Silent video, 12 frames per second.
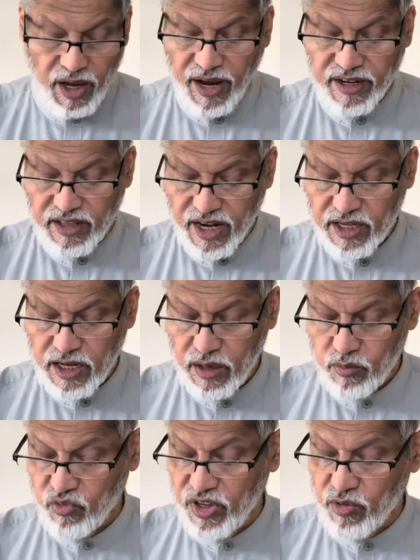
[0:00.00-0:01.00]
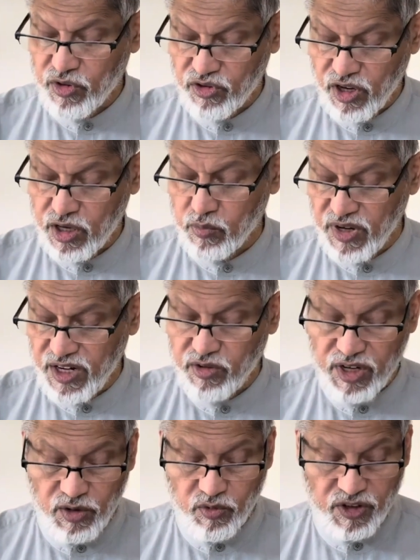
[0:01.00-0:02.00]
At that time, he was not a believer.
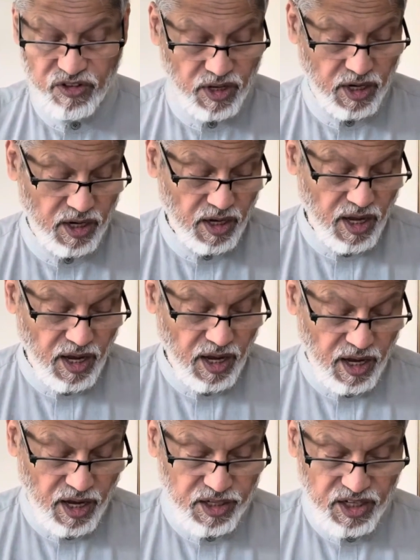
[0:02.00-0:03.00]
He was the uh,